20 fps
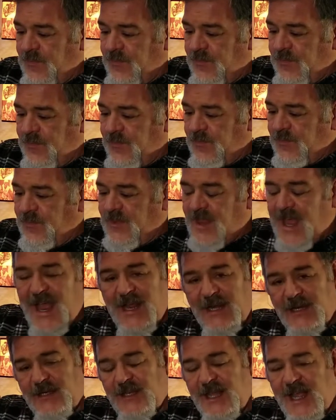
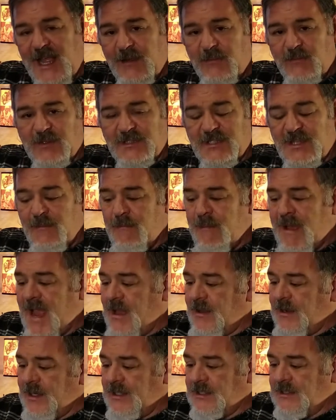that was the mounting
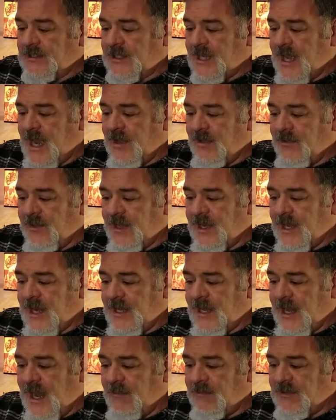style that I
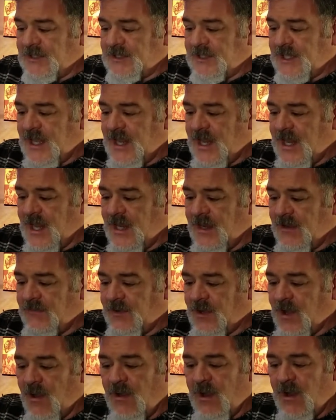was thinking of
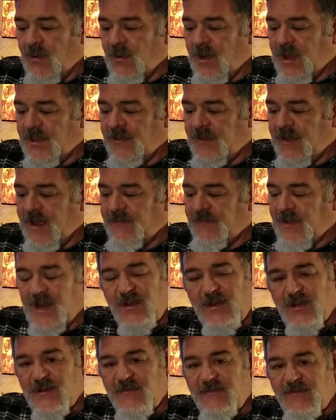going with if I couldn't
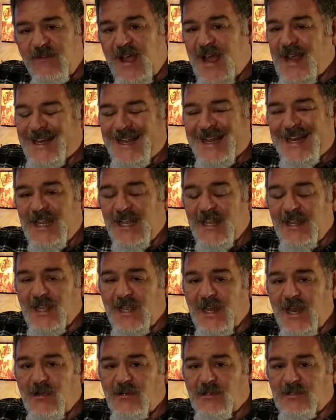find anything
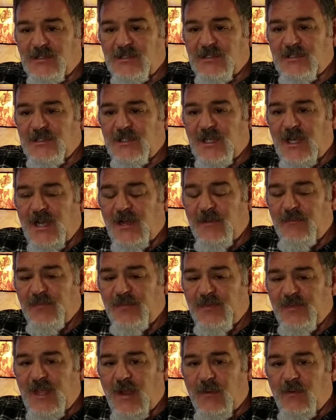else that
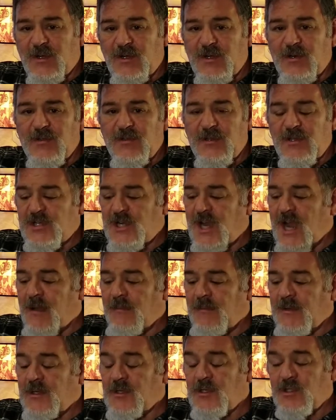would do the job. And the
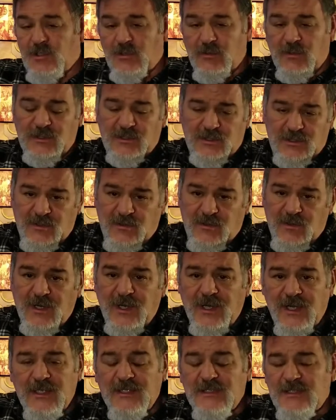short story
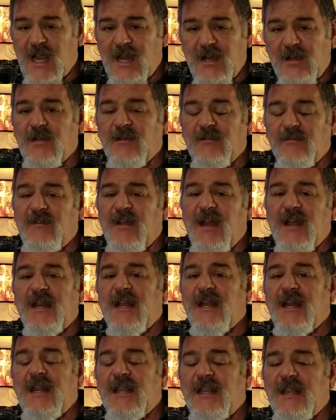is I couldn't find
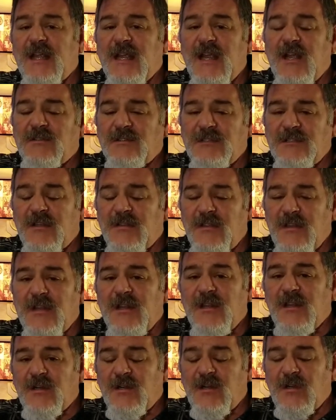anything else other than a
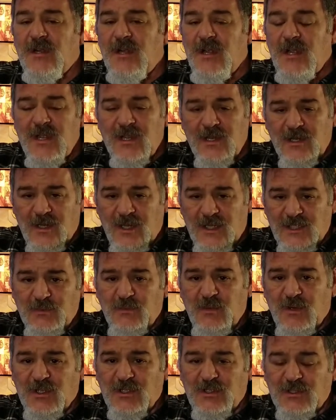clutch perch